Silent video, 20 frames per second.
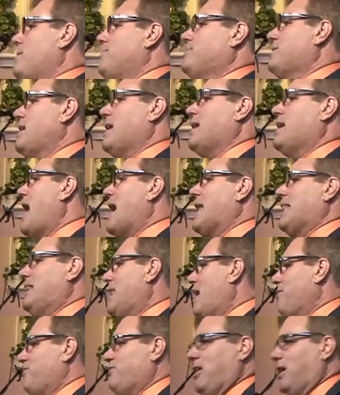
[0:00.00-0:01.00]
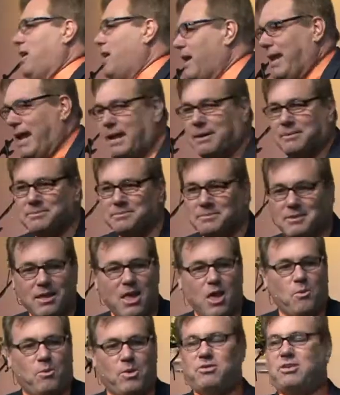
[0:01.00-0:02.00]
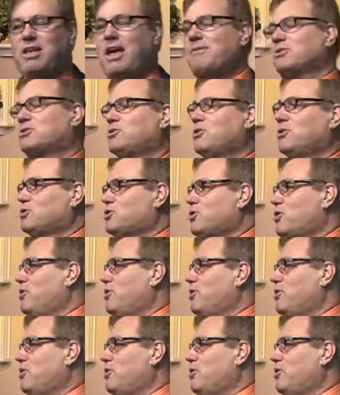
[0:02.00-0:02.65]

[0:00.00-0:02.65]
and say, God loves you, honey. We used to have a, church,